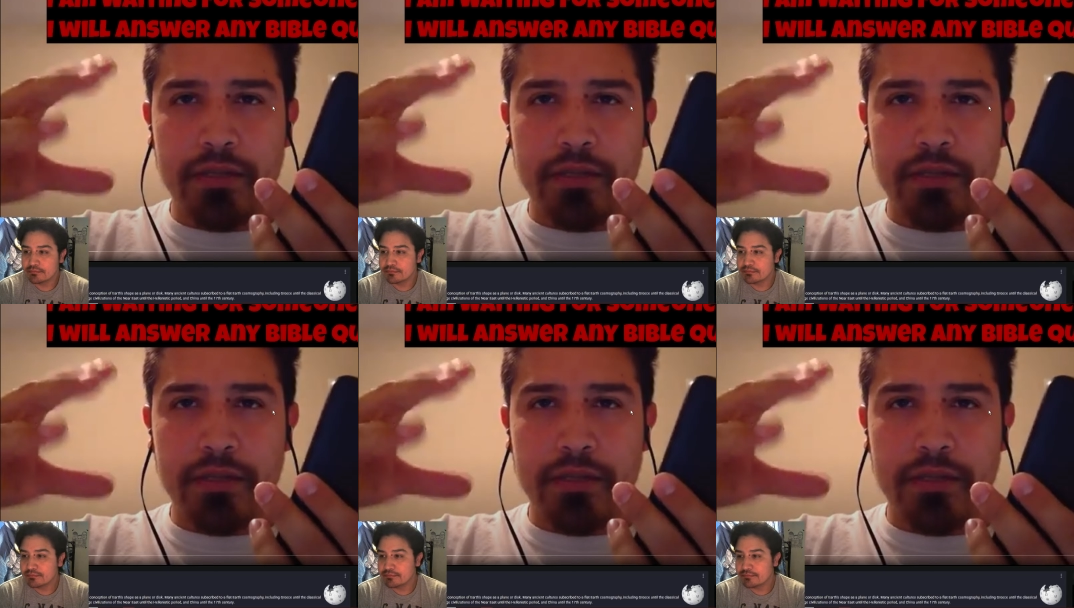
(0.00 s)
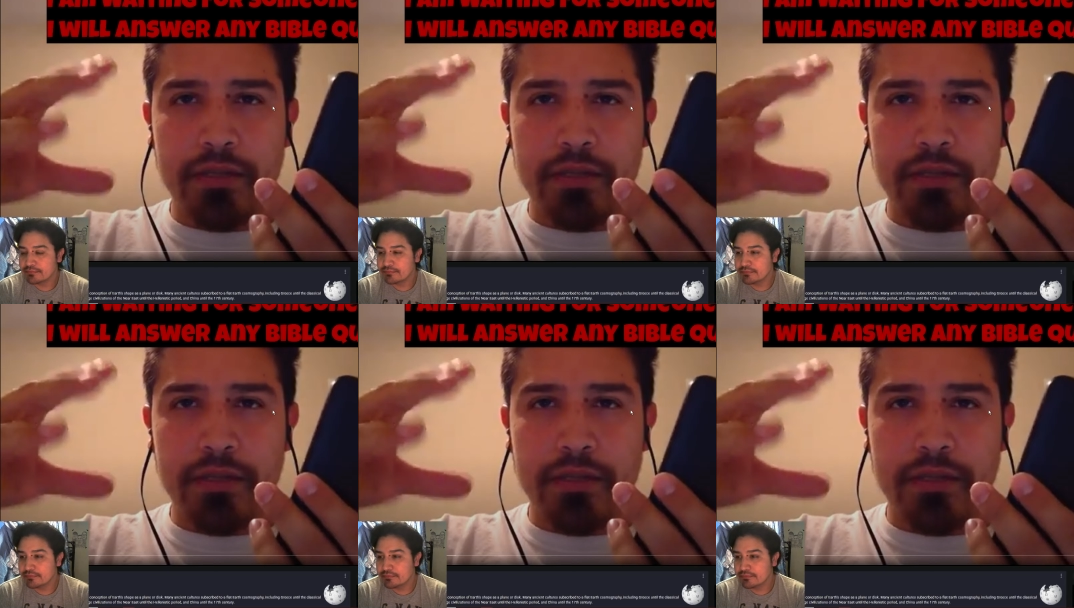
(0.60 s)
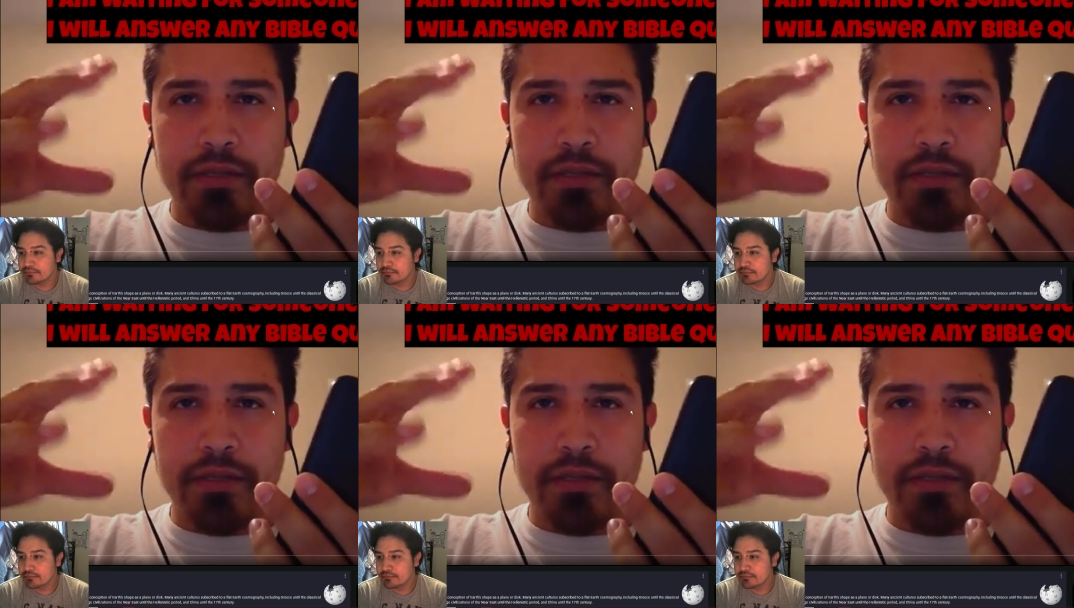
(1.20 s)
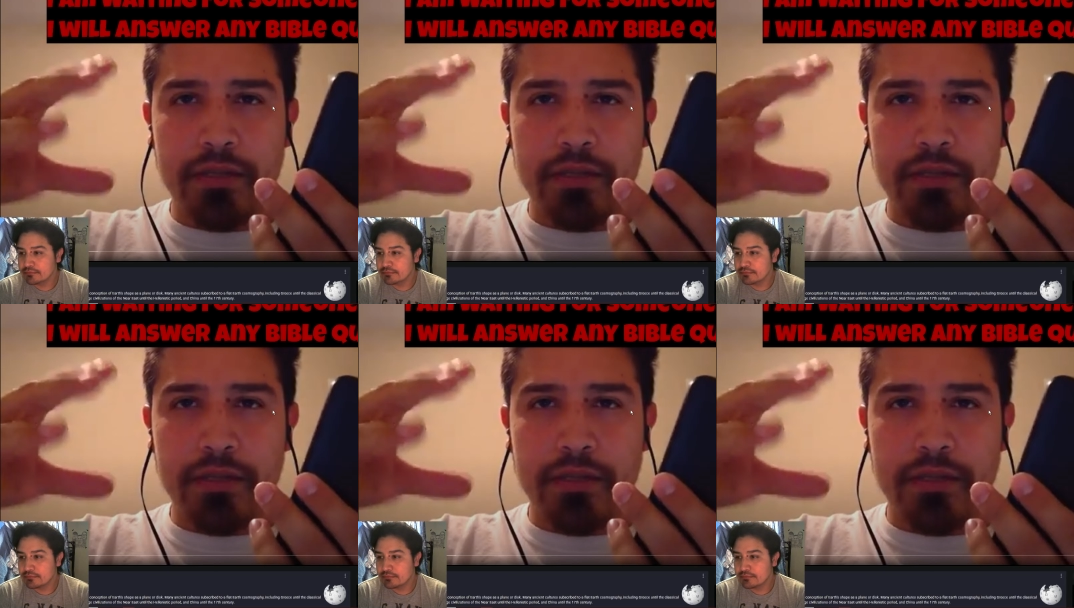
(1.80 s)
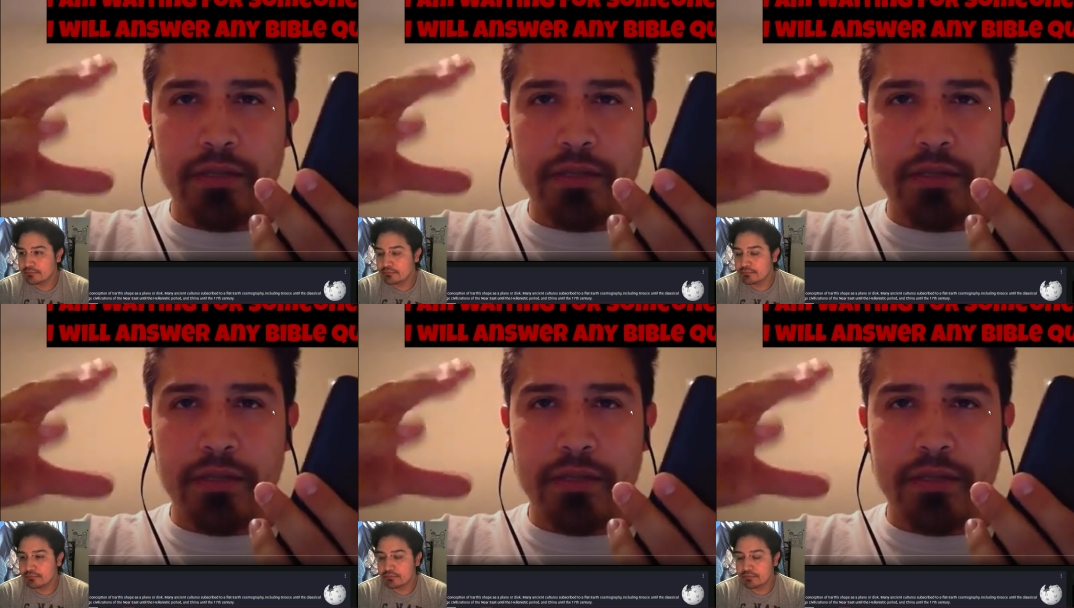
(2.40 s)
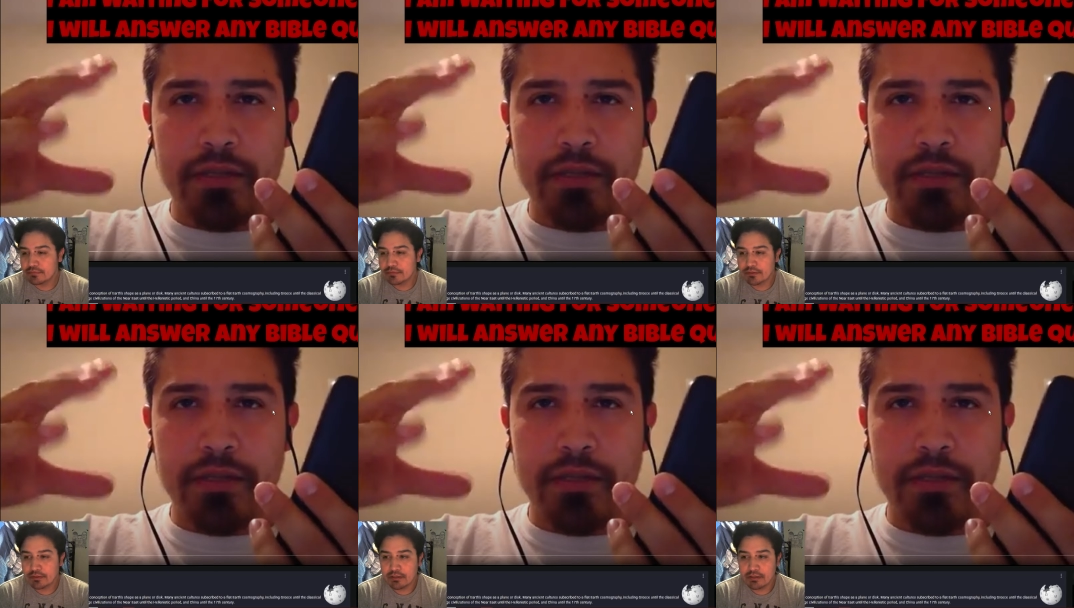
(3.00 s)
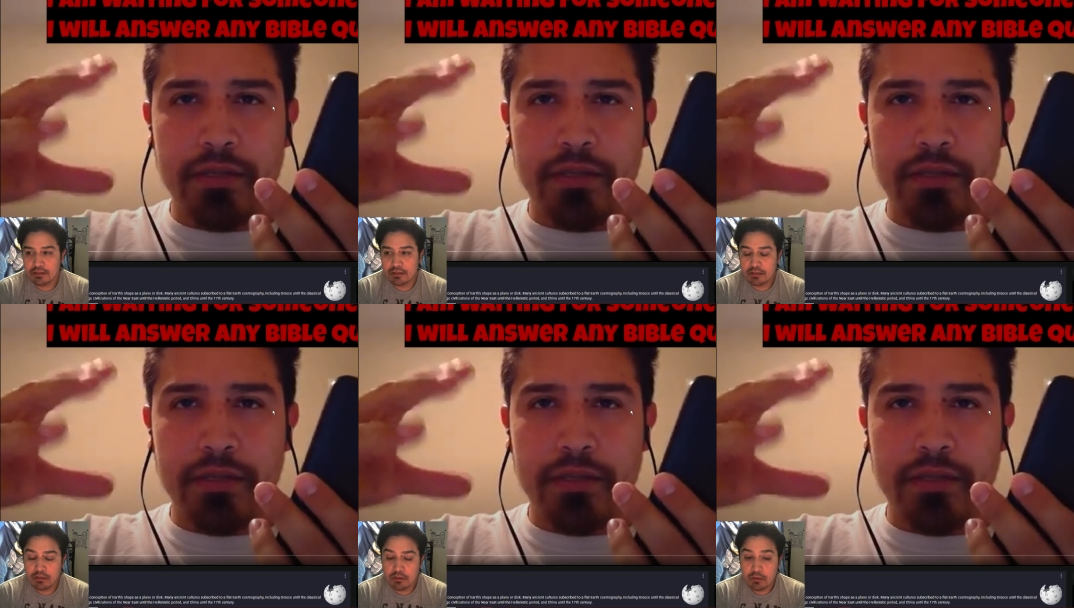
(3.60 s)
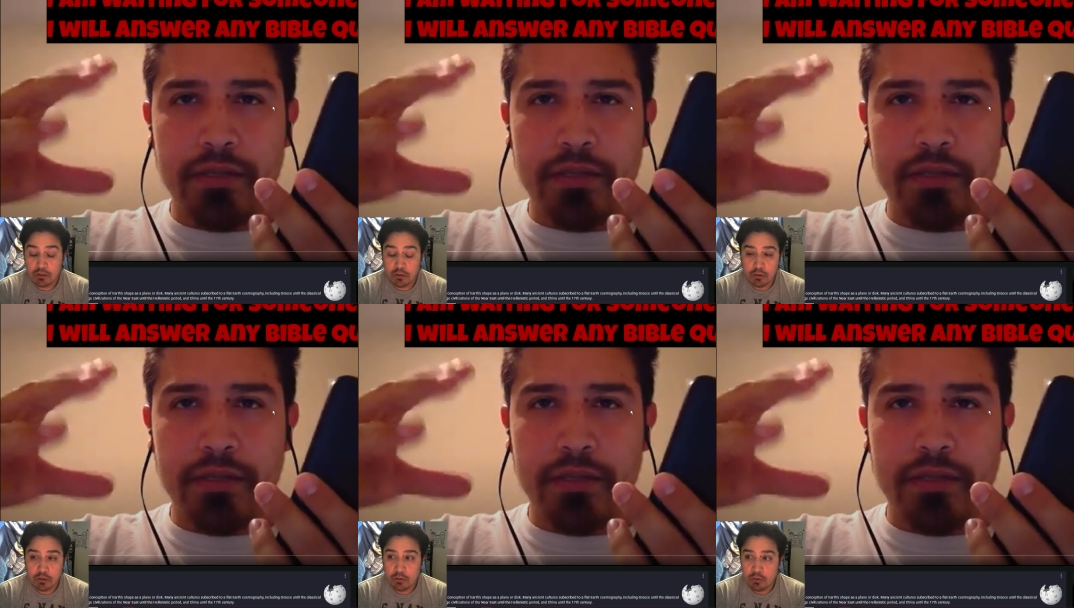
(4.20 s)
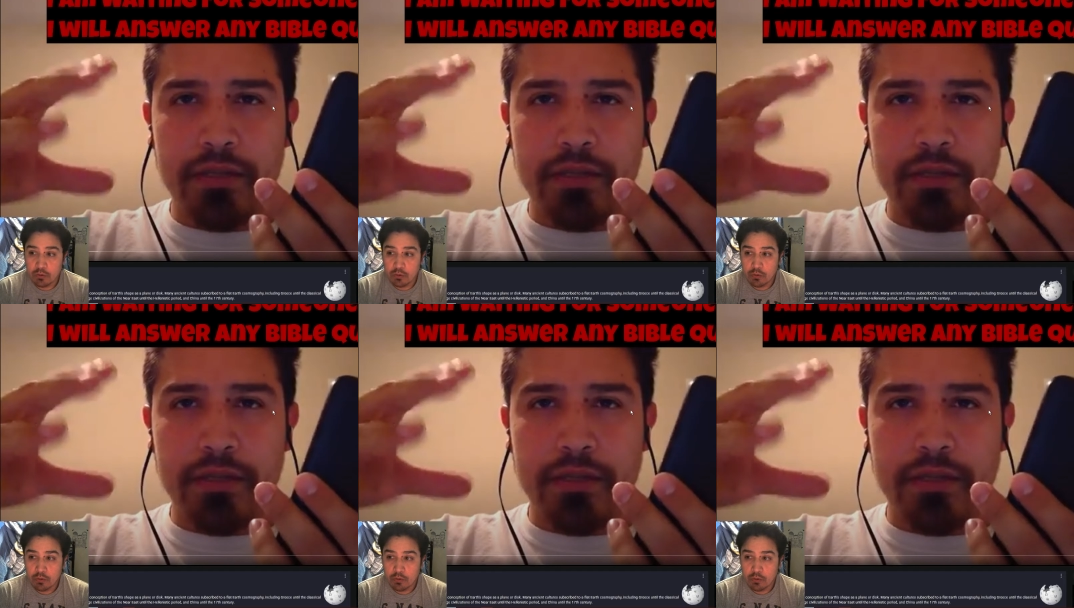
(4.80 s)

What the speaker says: Nothing is said.